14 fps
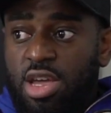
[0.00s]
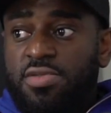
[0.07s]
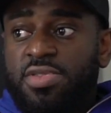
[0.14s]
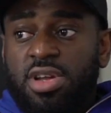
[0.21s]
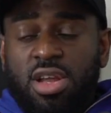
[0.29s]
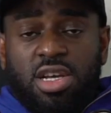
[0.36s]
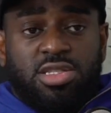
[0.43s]
over
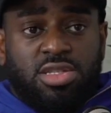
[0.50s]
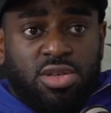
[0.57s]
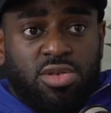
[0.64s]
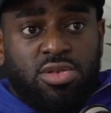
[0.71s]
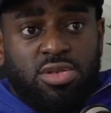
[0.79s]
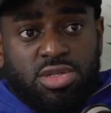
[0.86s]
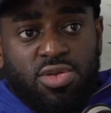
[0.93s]
the last
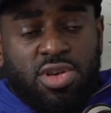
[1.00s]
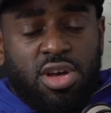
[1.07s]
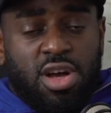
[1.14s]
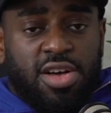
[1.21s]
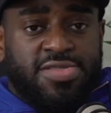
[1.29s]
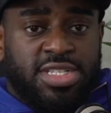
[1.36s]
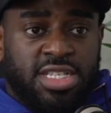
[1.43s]
two and a
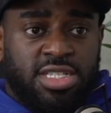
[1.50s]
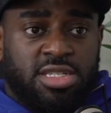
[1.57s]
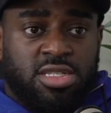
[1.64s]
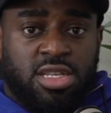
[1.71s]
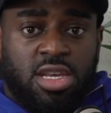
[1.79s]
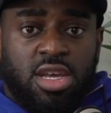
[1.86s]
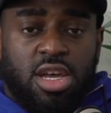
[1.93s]
half
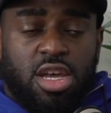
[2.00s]
seasons,